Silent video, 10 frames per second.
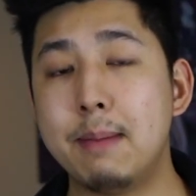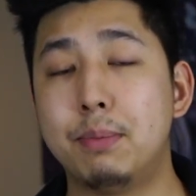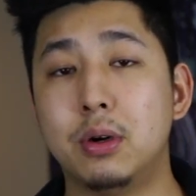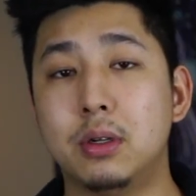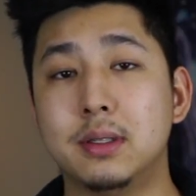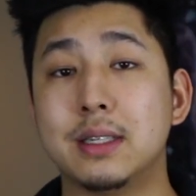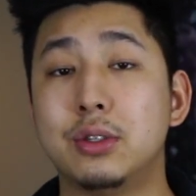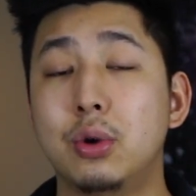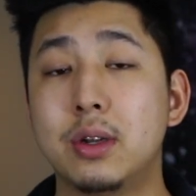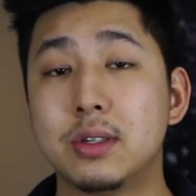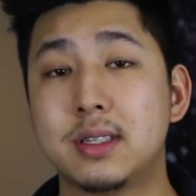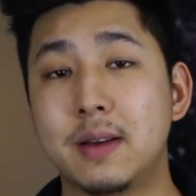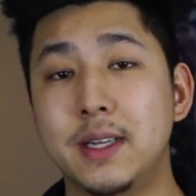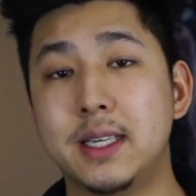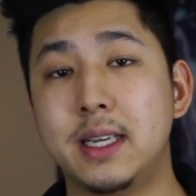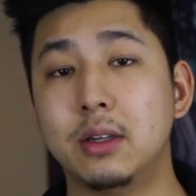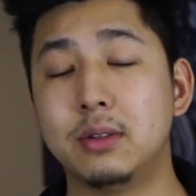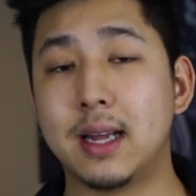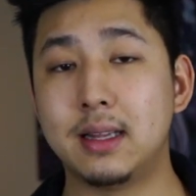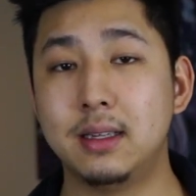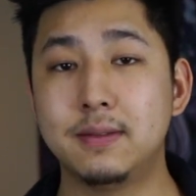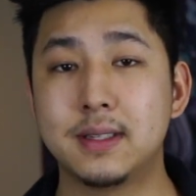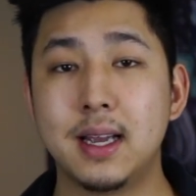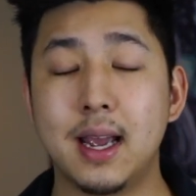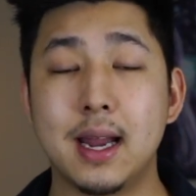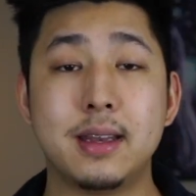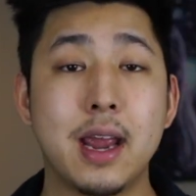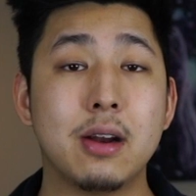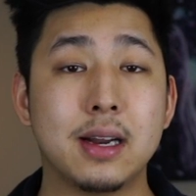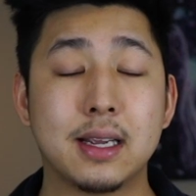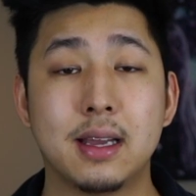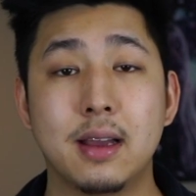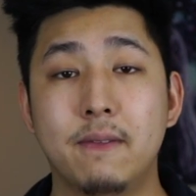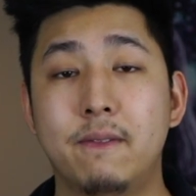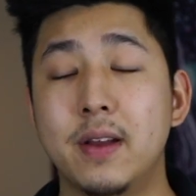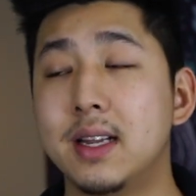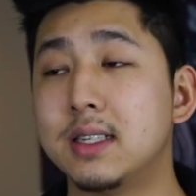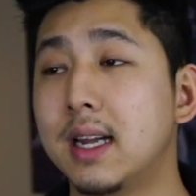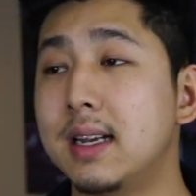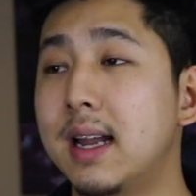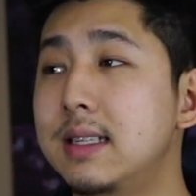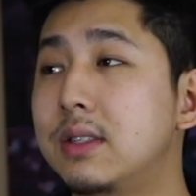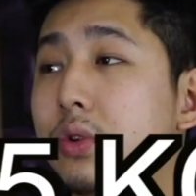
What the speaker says: I pulled a 270 kilo deadlift and Derek finished a nice